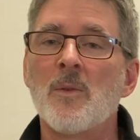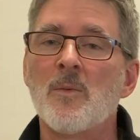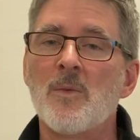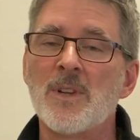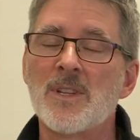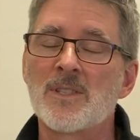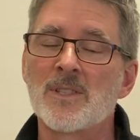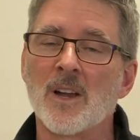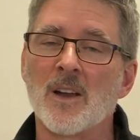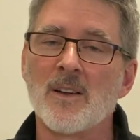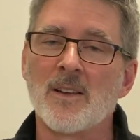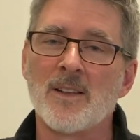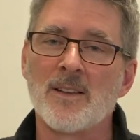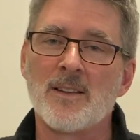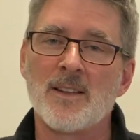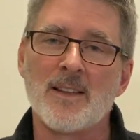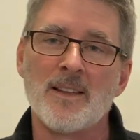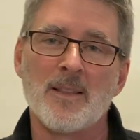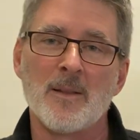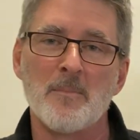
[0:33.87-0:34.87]
we started
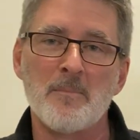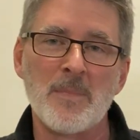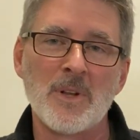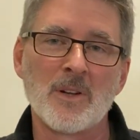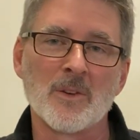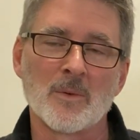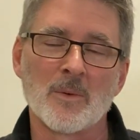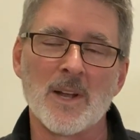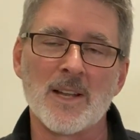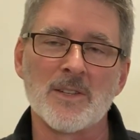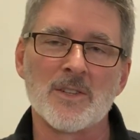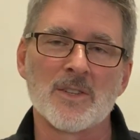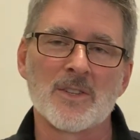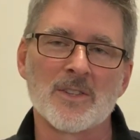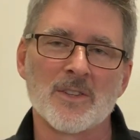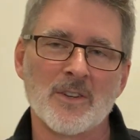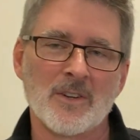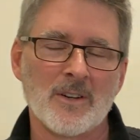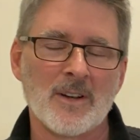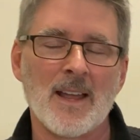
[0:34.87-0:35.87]
in the middle
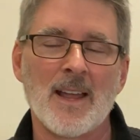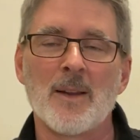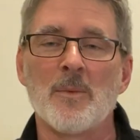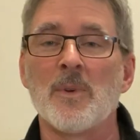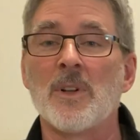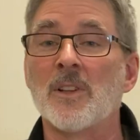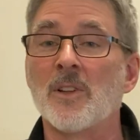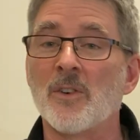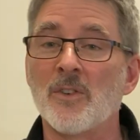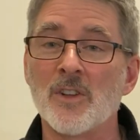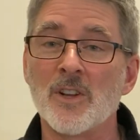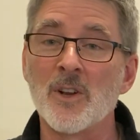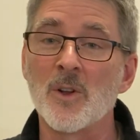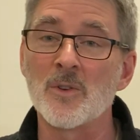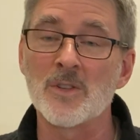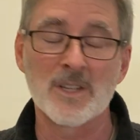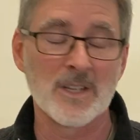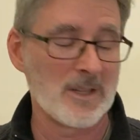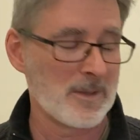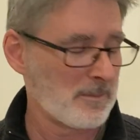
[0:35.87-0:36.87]
register, and we learned the
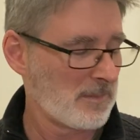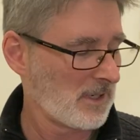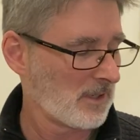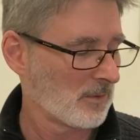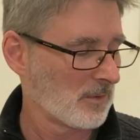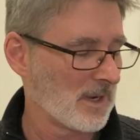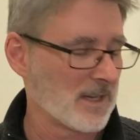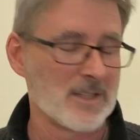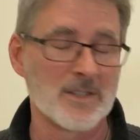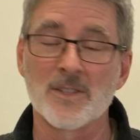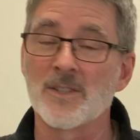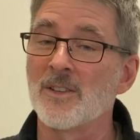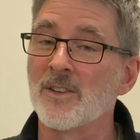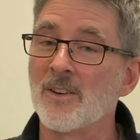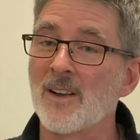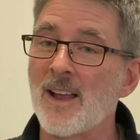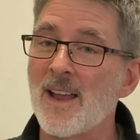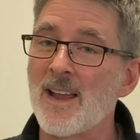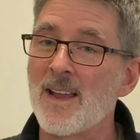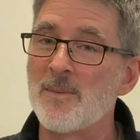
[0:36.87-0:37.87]
notes in the middle register,
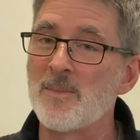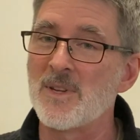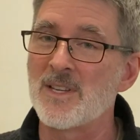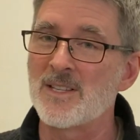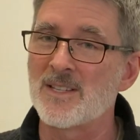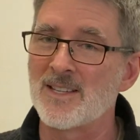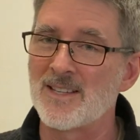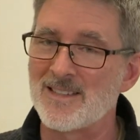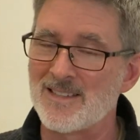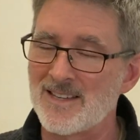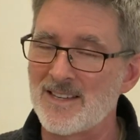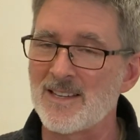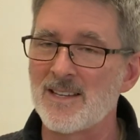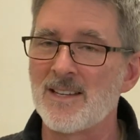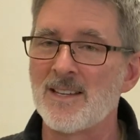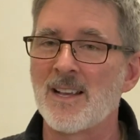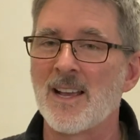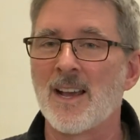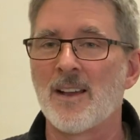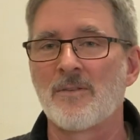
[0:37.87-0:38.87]
A, B, C, D,
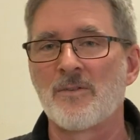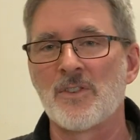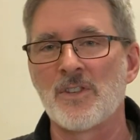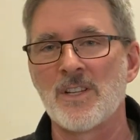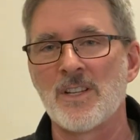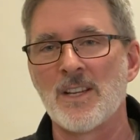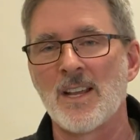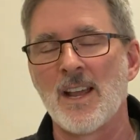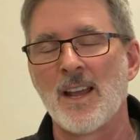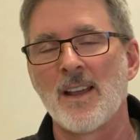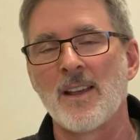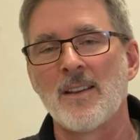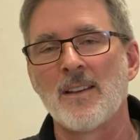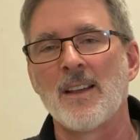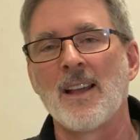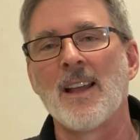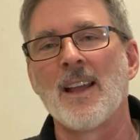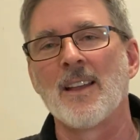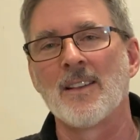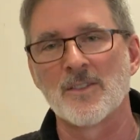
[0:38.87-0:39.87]
E, F, G, A,
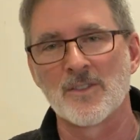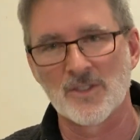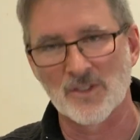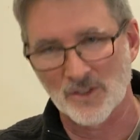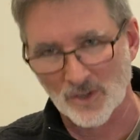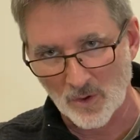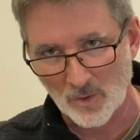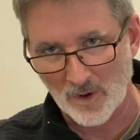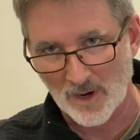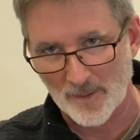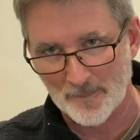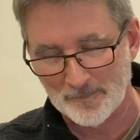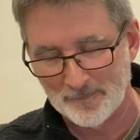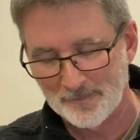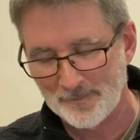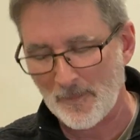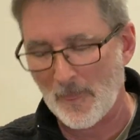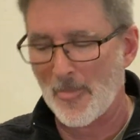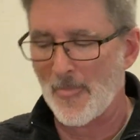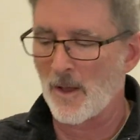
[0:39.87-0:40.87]
and so on.
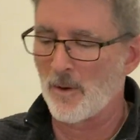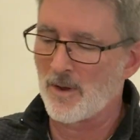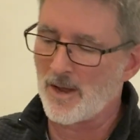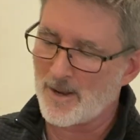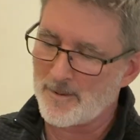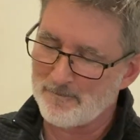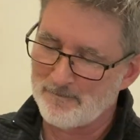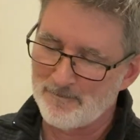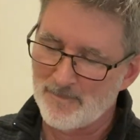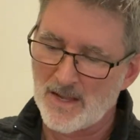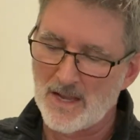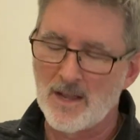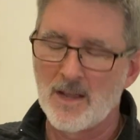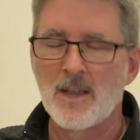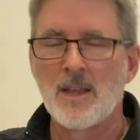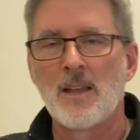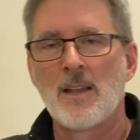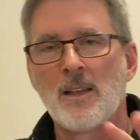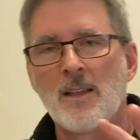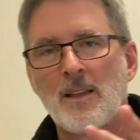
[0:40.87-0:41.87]
Okay?
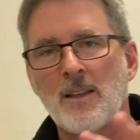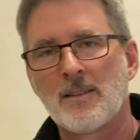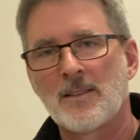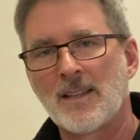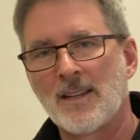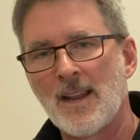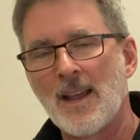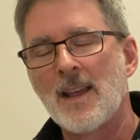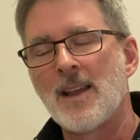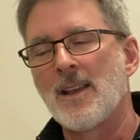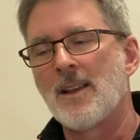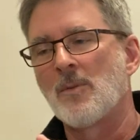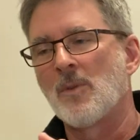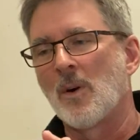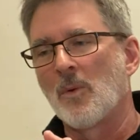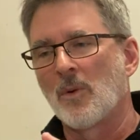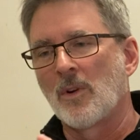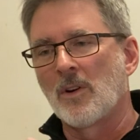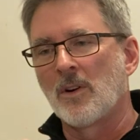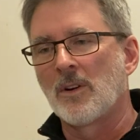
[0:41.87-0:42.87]
Today,
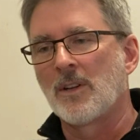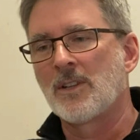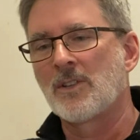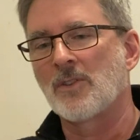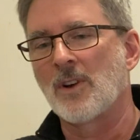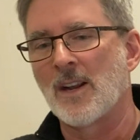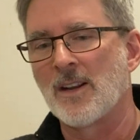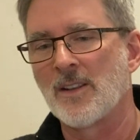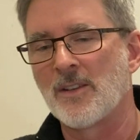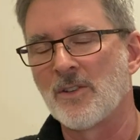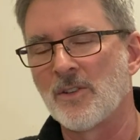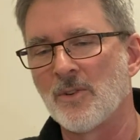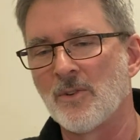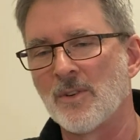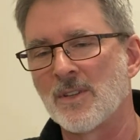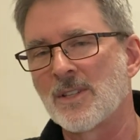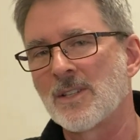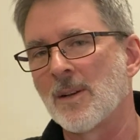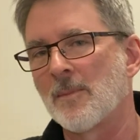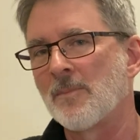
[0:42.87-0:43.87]
what we're going to try to do
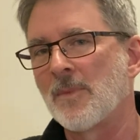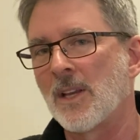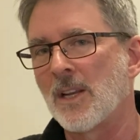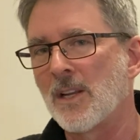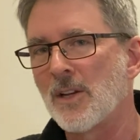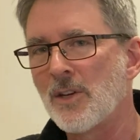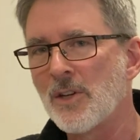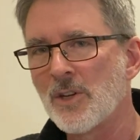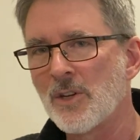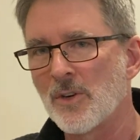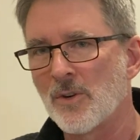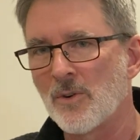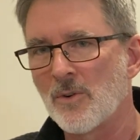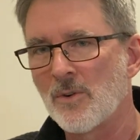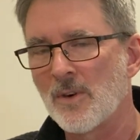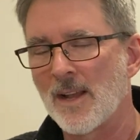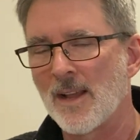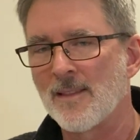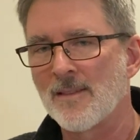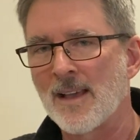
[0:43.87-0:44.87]
is something
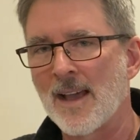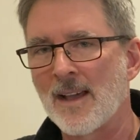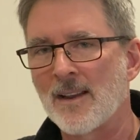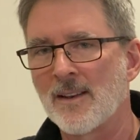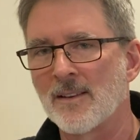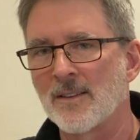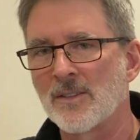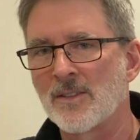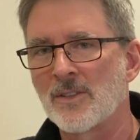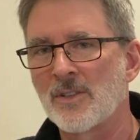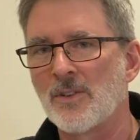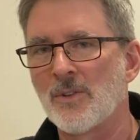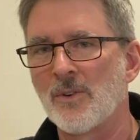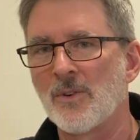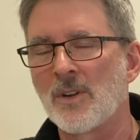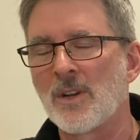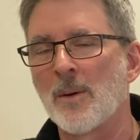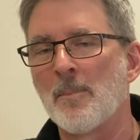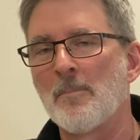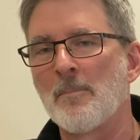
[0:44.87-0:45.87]
new, and that is to
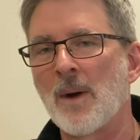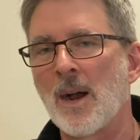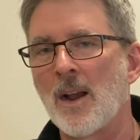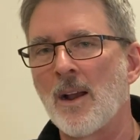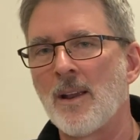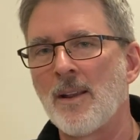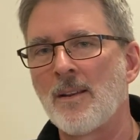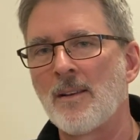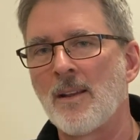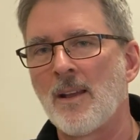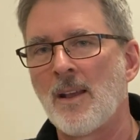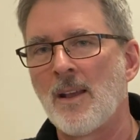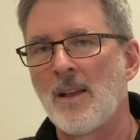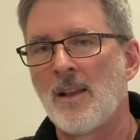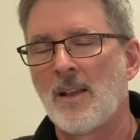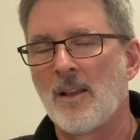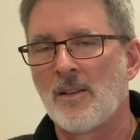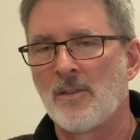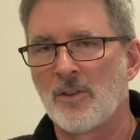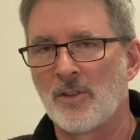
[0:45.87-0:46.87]
combine
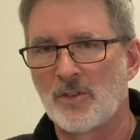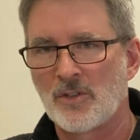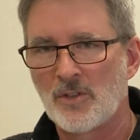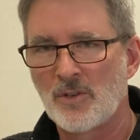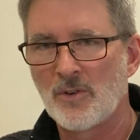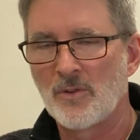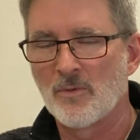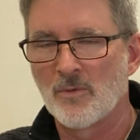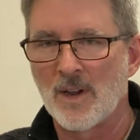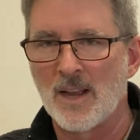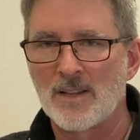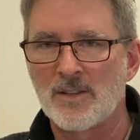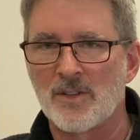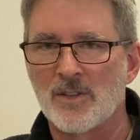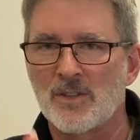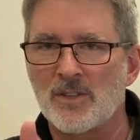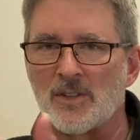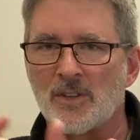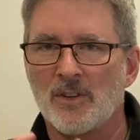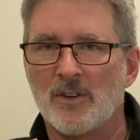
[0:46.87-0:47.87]
the two
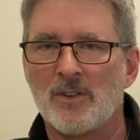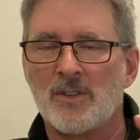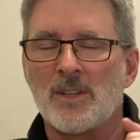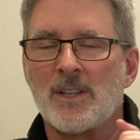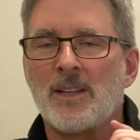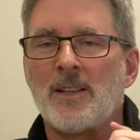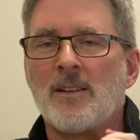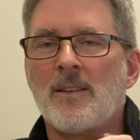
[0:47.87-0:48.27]
registers